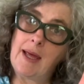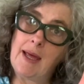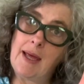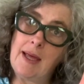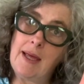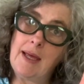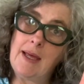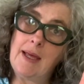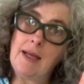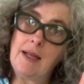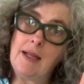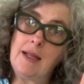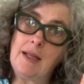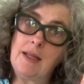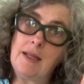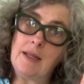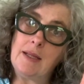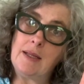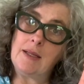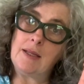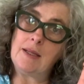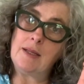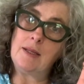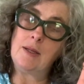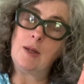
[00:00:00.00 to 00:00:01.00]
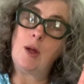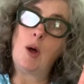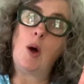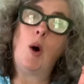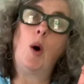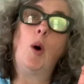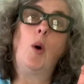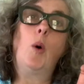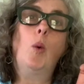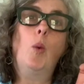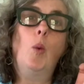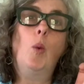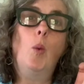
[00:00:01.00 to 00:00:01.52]
hill.
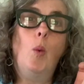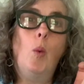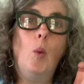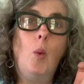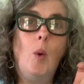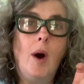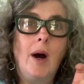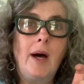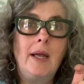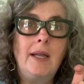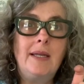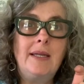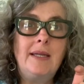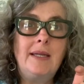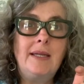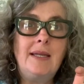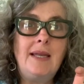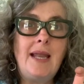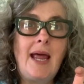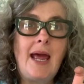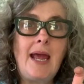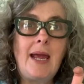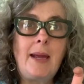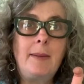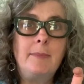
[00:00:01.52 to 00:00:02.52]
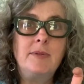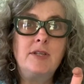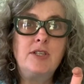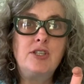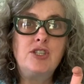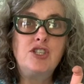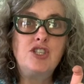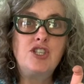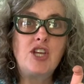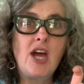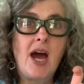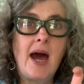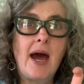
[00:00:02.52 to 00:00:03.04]
One named
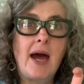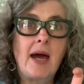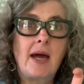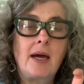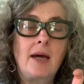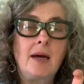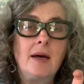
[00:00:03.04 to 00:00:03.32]
Jack,